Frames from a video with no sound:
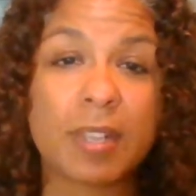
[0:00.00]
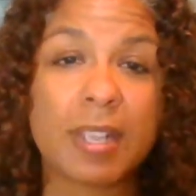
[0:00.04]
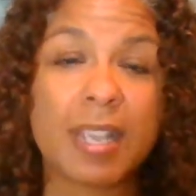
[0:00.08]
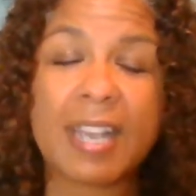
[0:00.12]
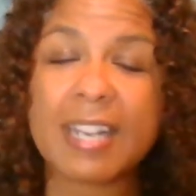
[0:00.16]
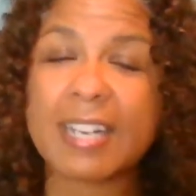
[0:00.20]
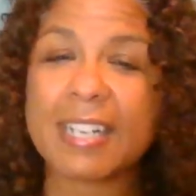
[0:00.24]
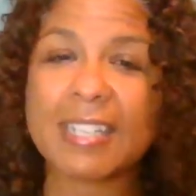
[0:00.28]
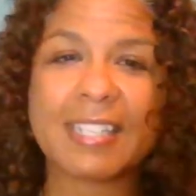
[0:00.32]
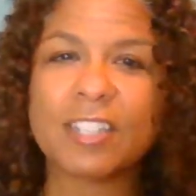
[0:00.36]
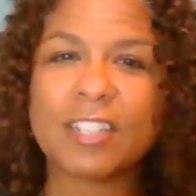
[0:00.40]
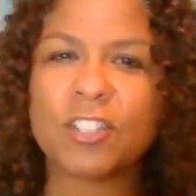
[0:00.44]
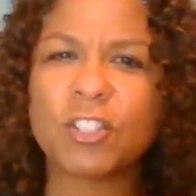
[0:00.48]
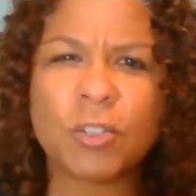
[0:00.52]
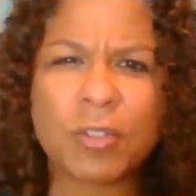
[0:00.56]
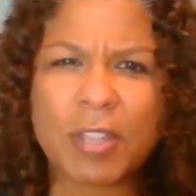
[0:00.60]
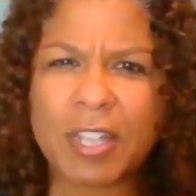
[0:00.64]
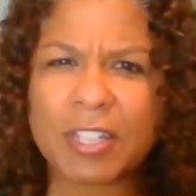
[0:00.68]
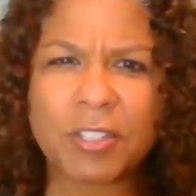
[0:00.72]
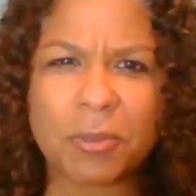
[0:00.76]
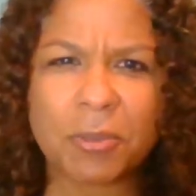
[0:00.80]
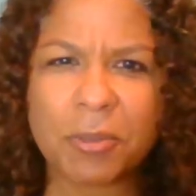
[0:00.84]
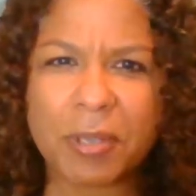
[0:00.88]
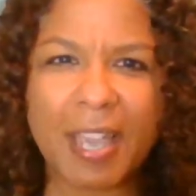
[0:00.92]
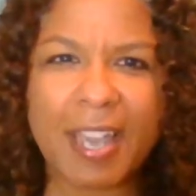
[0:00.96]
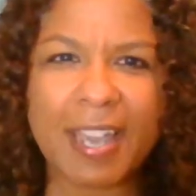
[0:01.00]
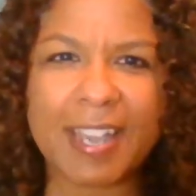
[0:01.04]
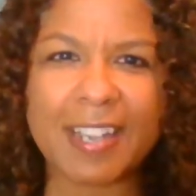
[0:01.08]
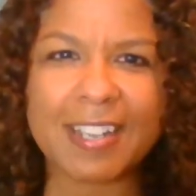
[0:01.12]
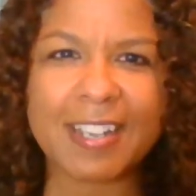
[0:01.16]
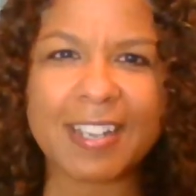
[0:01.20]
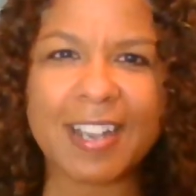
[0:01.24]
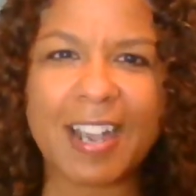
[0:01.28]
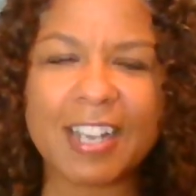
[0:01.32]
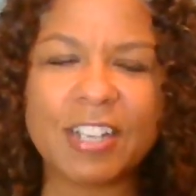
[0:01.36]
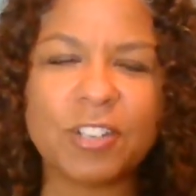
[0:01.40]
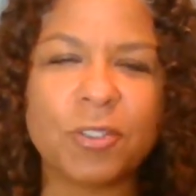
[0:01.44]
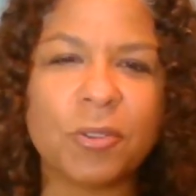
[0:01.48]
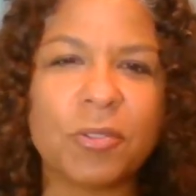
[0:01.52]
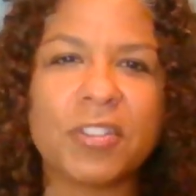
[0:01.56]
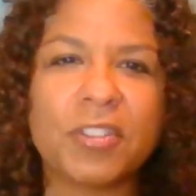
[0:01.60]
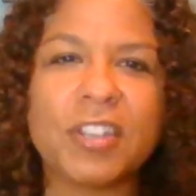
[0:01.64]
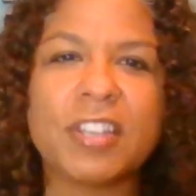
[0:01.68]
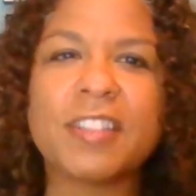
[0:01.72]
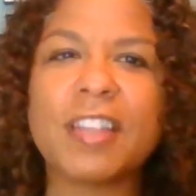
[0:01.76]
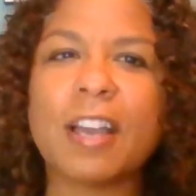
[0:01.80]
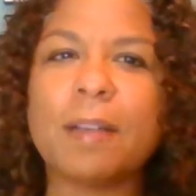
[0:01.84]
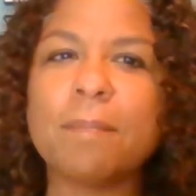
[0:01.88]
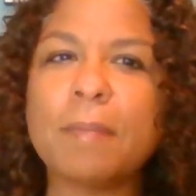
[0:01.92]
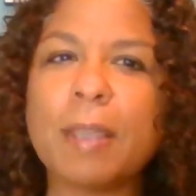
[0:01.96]
And I said, That's okay. I don't
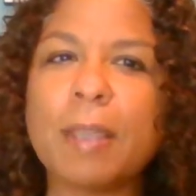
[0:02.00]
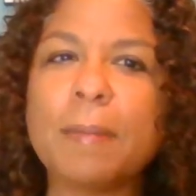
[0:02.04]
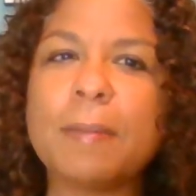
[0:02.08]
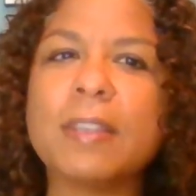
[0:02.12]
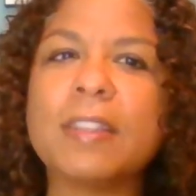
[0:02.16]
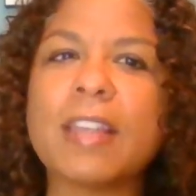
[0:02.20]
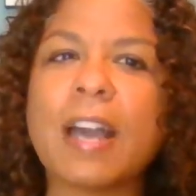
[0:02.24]
think that maybe